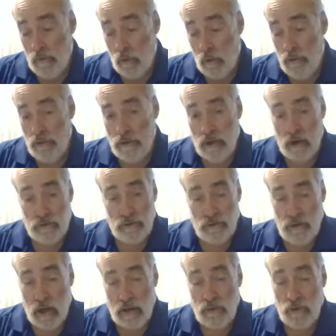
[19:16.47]
Orthodox or
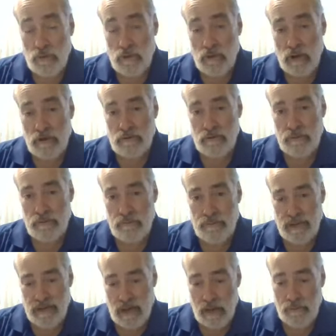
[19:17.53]
non-Orthodox,
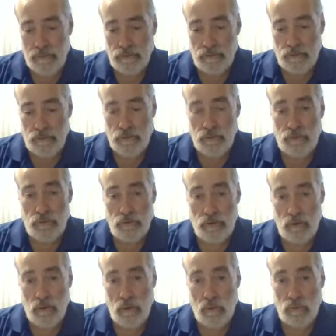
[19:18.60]
be able to do
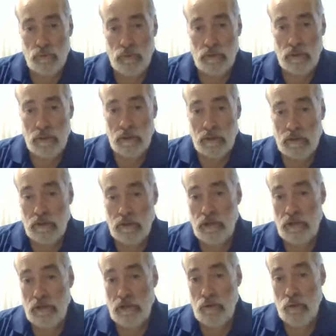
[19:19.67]
their own
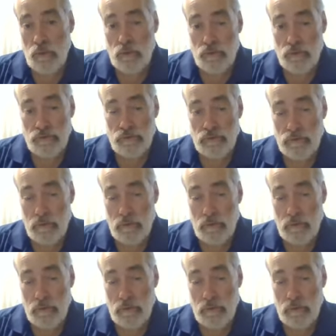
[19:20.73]
giurs